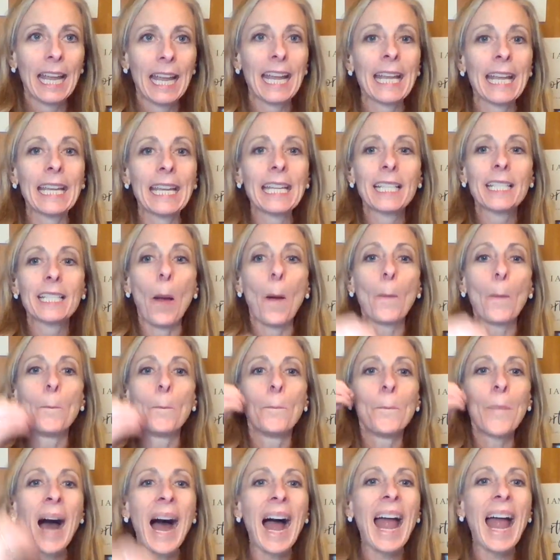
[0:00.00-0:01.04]
it is
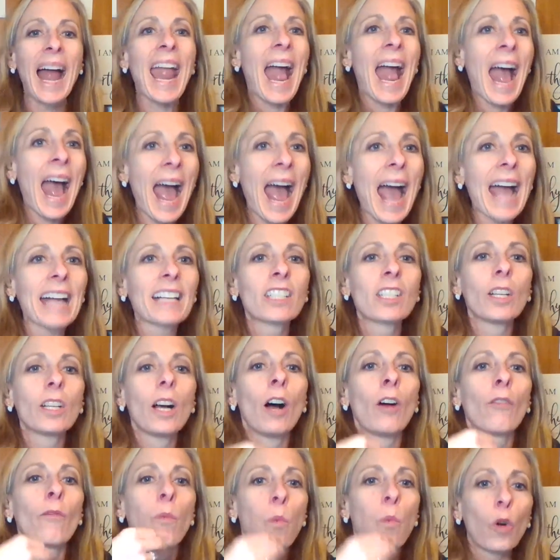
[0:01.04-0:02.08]
my act
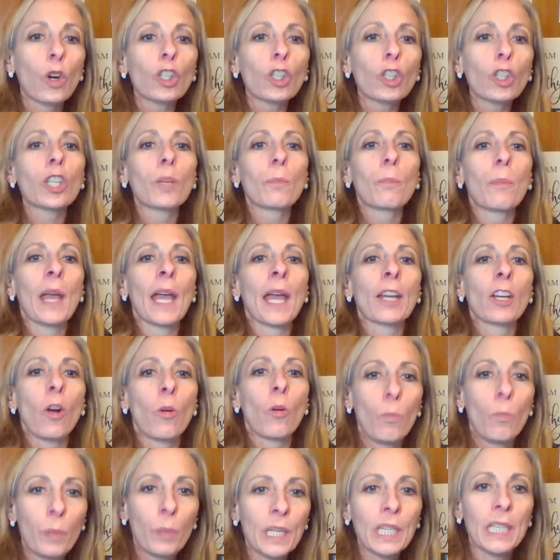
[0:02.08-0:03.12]
of worship and
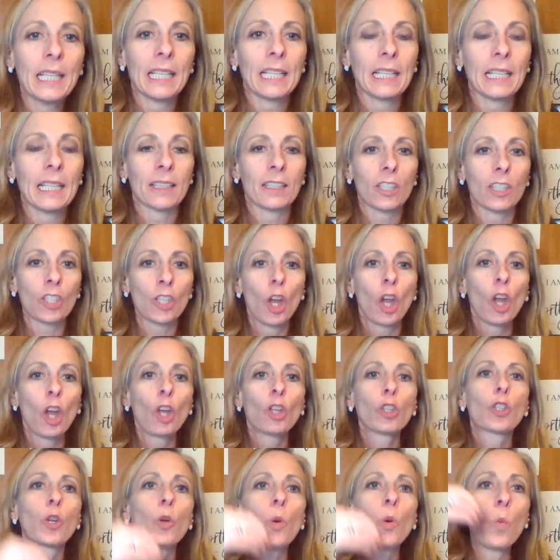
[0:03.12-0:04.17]
obedience
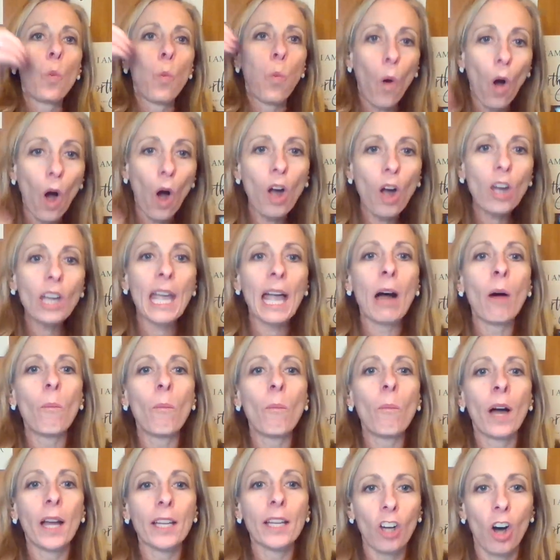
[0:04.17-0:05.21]
to walk
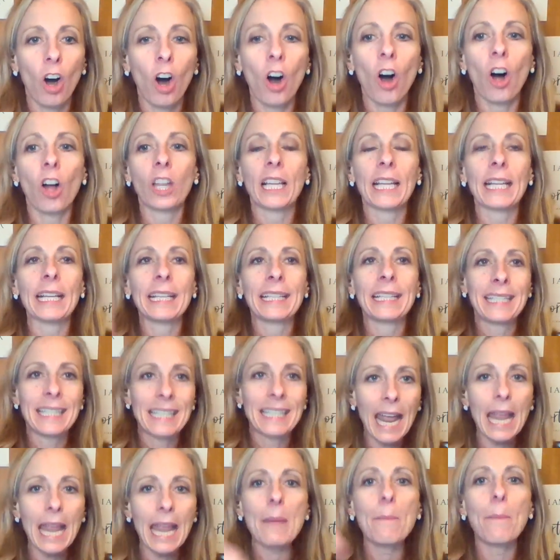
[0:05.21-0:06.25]
out my calling
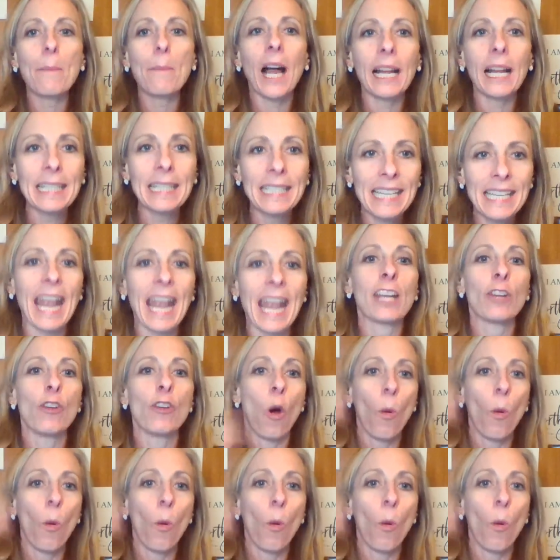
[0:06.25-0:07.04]
day by day,